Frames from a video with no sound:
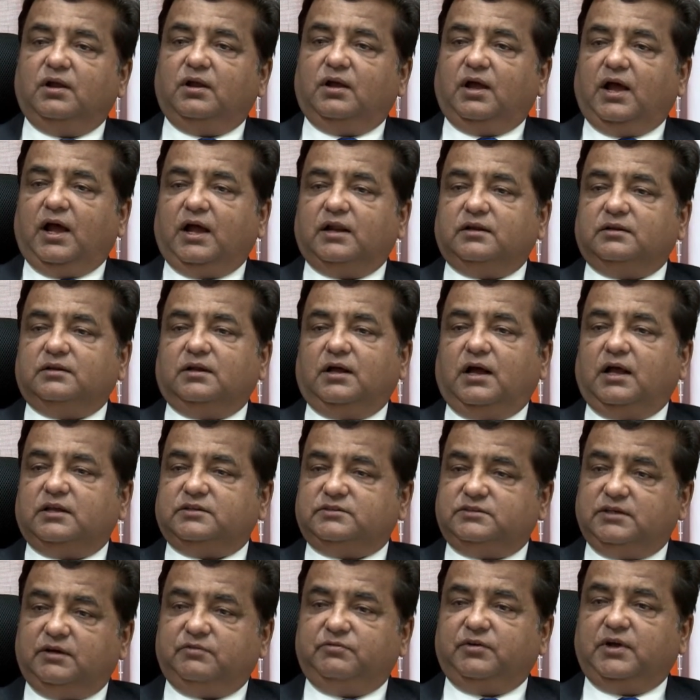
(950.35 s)
and
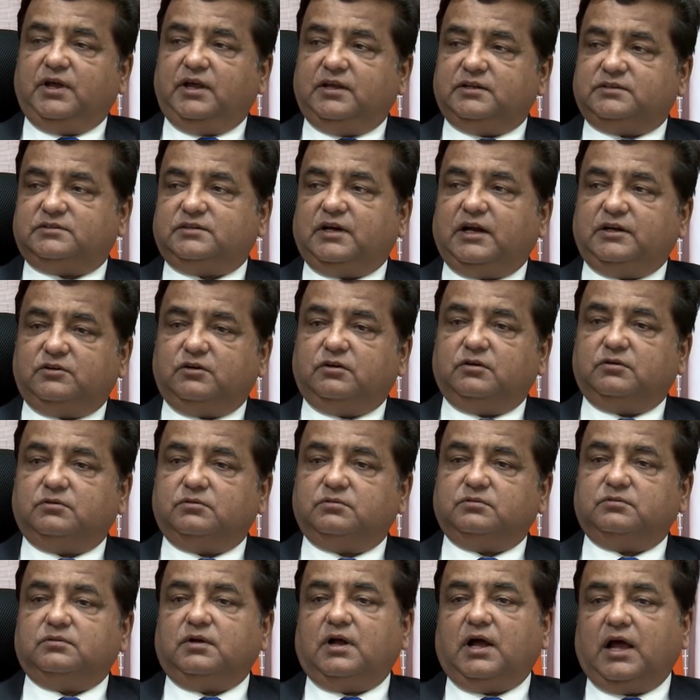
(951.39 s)
SDF is right now
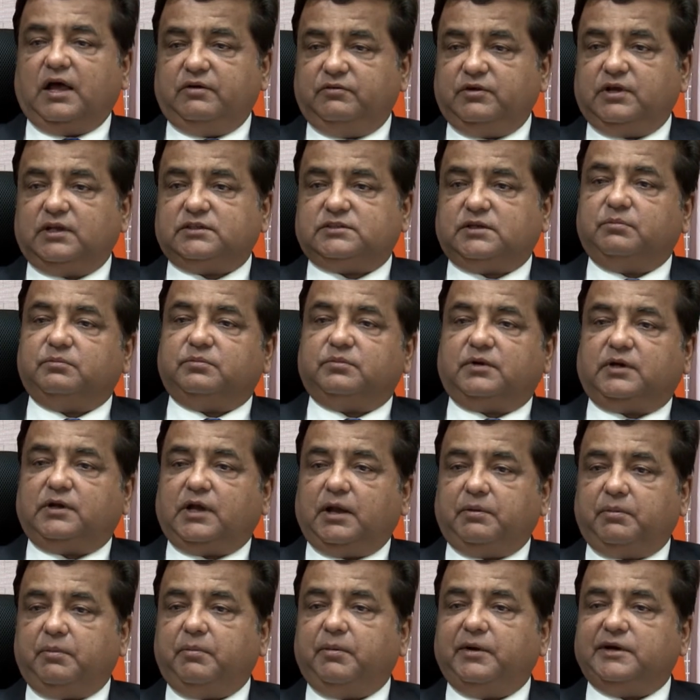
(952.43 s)
having some
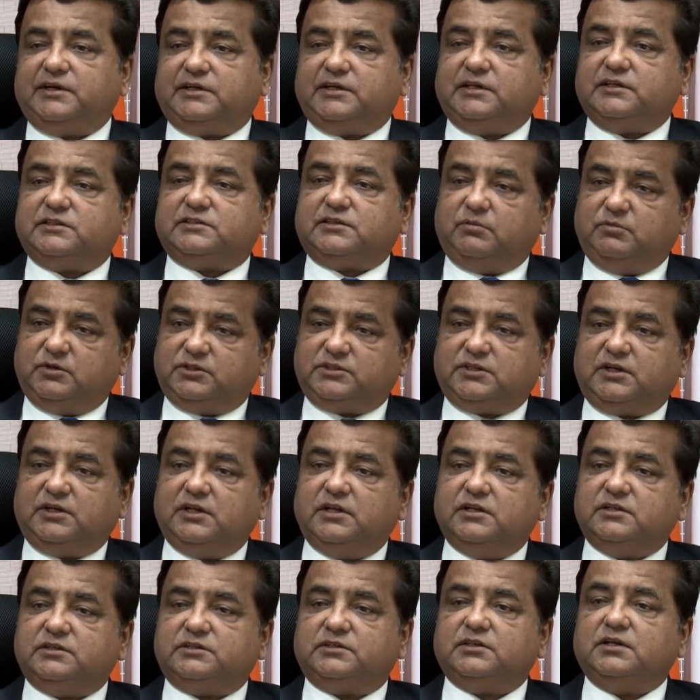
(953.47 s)
capabilities, some
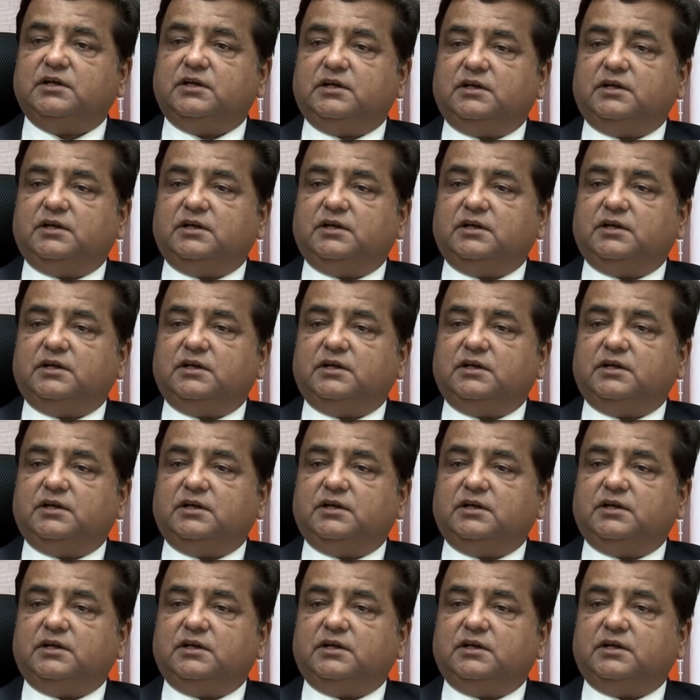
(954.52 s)
skills,